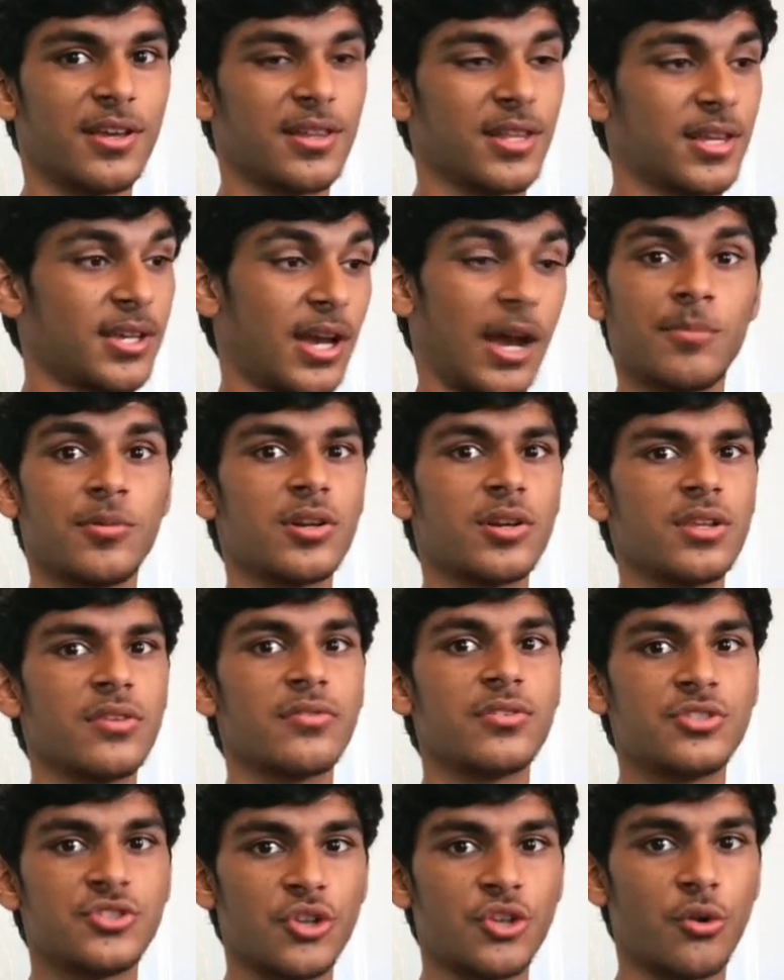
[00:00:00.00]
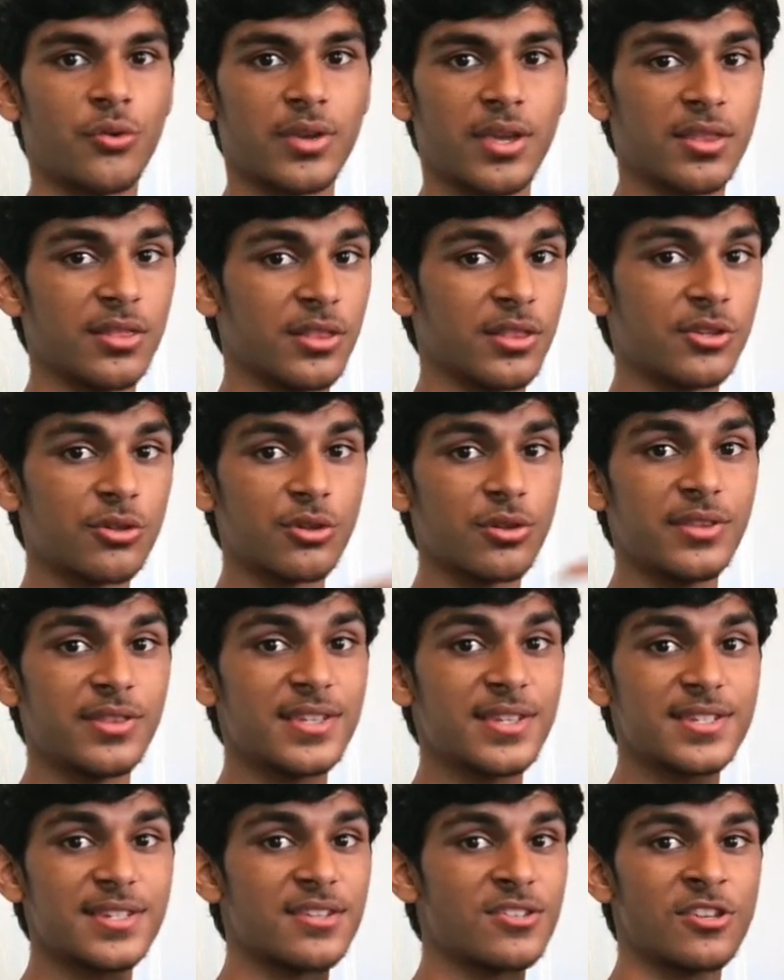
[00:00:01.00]
Like, I'm not even joking. Literally,
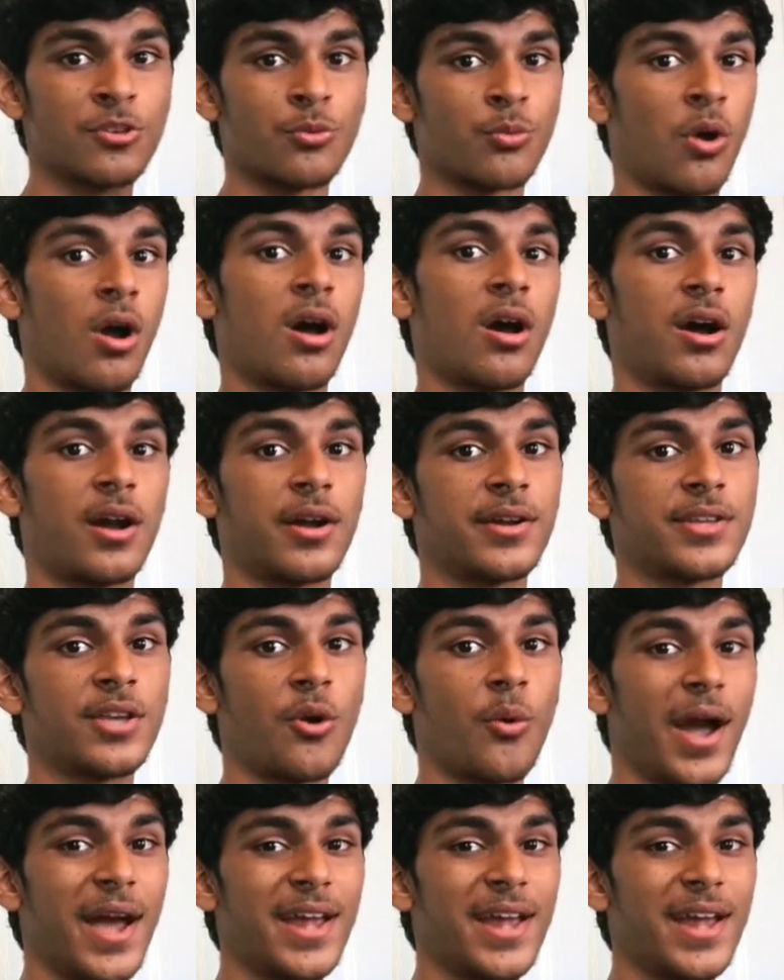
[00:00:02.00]
this is the raw audio.